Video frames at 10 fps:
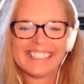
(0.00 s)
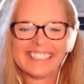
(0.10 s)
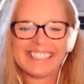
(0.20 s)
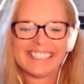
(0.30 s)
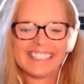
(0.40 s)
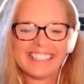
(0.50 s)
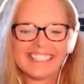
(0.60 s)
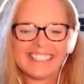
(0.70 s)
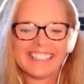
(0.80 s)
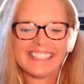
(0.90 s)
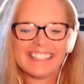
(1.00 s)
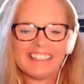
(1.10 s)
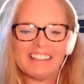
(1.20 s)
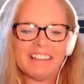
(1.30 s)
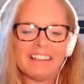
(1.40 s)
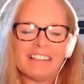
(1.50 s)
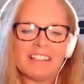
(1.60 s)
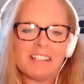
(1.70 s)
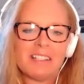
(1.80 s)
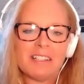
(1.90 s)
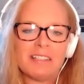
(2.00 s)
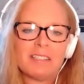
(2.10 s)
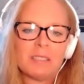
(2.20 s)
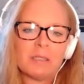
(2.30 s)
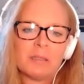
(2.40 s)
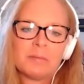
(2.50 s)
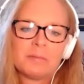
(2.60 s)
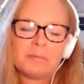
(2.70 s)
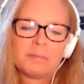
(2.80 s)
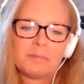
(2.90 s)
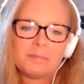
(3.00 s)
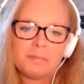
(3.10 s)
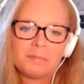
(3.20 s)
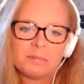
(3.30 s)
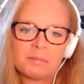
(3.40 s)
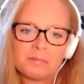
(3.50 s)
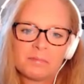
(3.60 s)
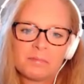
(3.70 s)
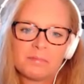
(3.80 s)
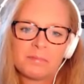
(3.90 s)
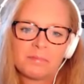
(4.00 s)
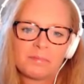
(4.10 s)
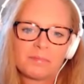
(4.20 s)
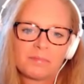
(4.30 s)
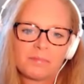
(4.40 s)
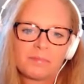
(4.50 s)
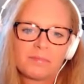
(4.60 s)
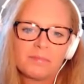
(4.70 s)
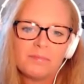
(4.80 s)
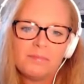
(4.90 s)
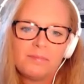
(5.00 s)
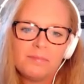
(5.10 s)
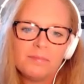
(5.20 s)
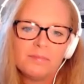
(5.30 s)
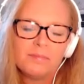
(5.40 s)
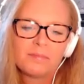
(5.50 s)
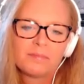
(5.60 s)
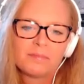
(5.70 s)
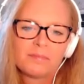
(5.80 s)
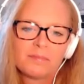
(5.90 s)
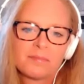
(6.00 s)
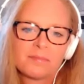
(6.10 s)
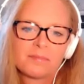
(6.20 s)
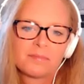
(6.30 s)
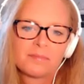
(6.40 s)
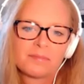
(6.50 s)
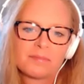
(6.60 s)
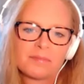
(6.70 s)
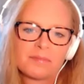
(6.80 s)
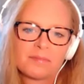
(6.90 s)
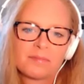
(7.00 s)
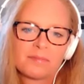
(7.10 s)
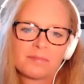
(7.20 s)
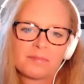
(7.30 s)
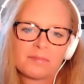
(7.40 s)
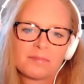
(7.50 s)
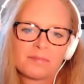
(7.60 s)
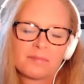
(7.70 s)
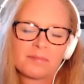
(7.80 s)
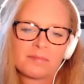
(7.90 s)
(not speaking)